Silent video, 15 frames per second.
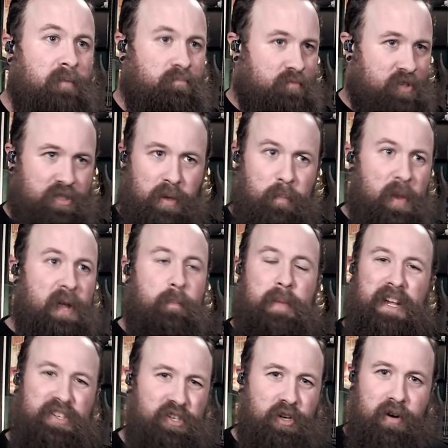just a big
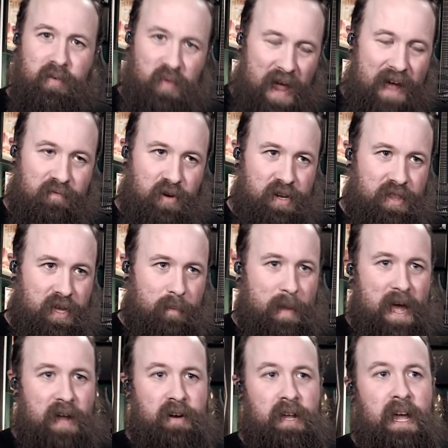mixture of everything, man.